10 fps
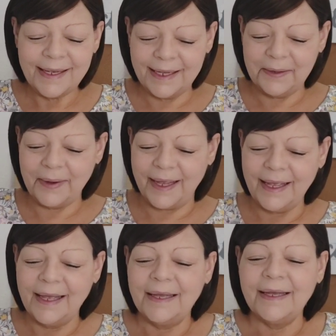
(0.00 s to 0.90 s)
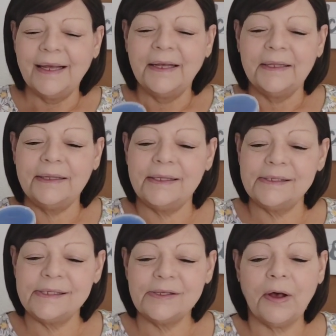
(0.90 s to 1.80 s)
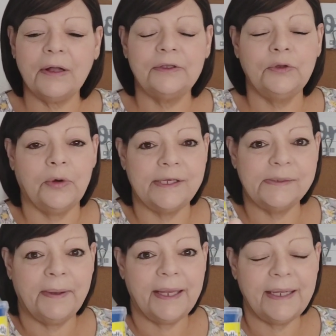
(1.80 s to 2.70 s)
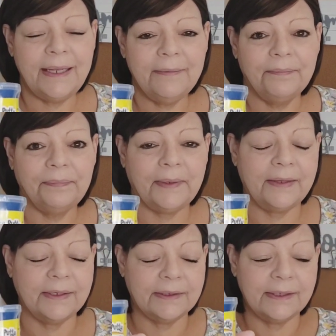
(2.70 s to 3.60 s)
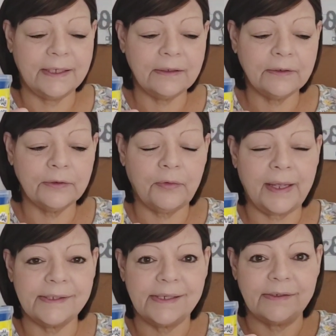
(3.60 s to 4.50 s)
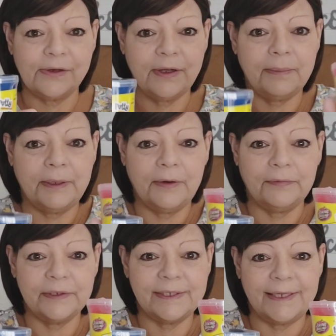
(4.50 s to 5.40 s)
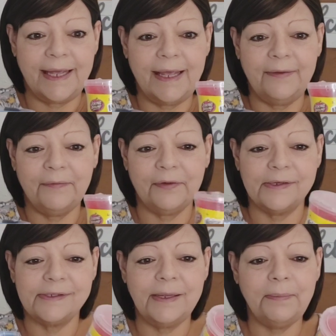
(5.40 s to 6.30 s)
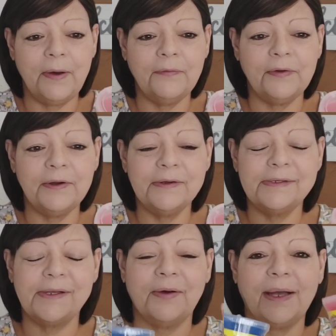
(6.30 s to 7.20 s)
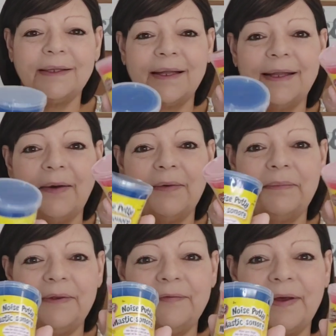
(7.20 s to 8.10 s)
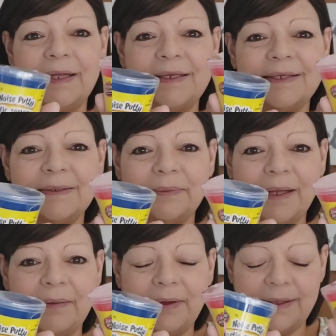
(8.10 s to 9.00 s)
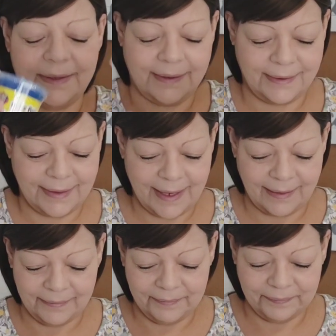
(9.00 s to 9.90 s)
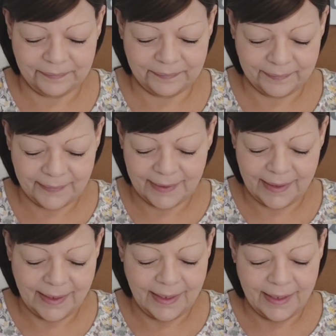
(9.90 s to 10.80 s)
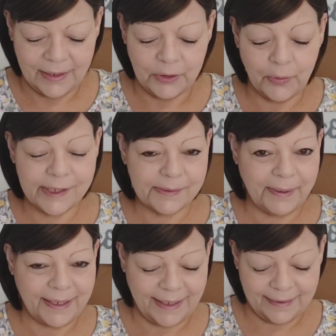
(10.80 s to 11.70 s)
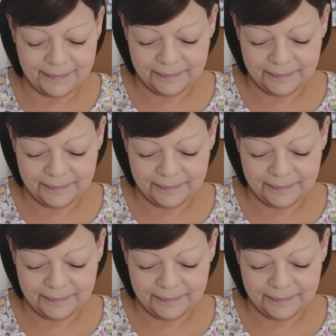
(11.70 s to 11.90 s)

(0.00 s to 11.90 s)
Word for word: Anyway, this is called Noise Putty. And the littler grandsons are coming over today for a sleepover. So I thought that would be fun to play with. Yeah. Noise Putty.